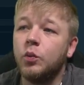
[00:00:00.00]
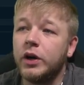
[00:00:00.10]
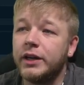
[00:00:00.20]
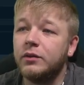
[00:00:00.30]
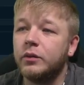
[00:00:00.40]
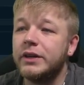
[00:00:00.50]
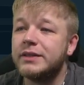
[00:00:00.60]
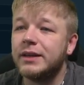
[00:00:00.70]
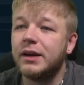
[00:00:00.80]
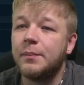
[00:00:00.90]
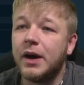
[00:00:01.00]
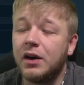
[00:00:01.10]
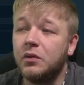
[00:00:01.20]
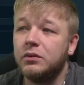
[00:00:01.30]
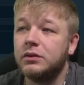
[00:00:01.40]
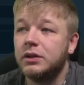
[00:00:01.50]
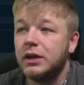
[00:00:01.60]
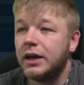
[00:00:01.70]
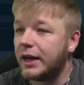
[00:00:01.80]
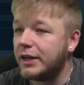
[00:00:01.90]
win, reset amount.
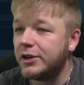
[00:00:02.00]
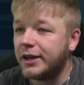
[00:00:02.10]
And